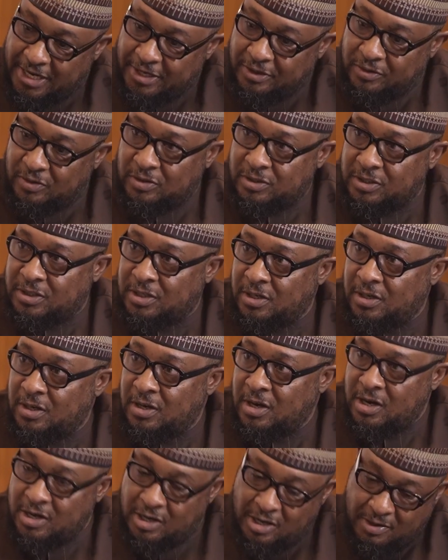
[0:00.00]
industry,
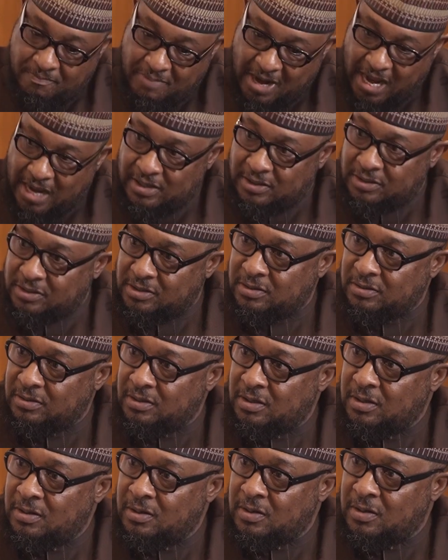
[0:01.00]
the banks.
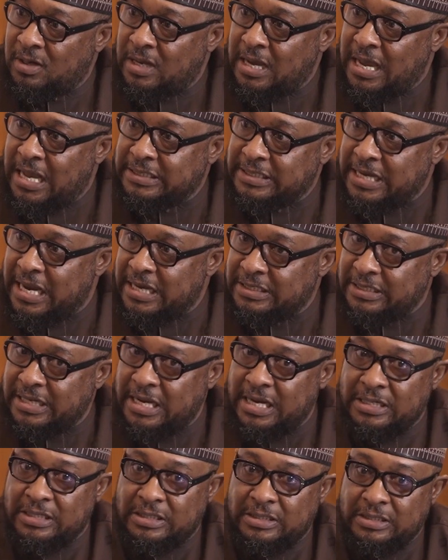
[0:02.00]
As I
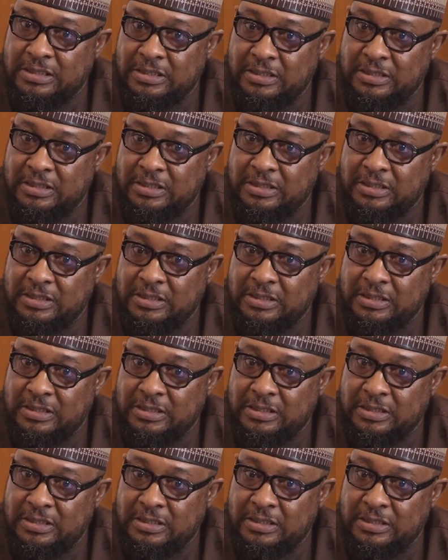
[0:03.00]
said,